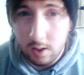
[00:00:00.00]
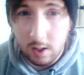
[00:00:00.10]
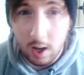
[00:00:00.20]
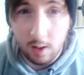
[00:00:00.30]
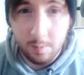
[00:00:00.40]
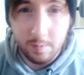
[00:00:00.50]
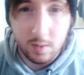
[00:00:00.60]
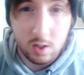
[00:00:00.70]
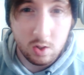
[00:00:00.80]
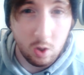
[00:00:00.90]
Yeah,
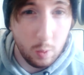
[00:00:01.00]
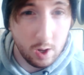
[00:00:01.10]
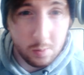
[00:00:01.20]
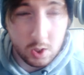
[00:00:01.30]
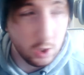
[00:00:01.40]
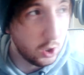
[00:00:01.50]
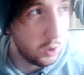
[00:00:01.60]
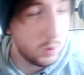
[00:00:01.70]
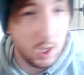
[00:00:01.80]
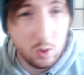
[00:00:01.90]
so welcome to the
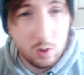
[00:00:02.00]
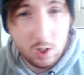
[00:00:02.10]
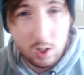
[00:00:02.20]
YouTube channel.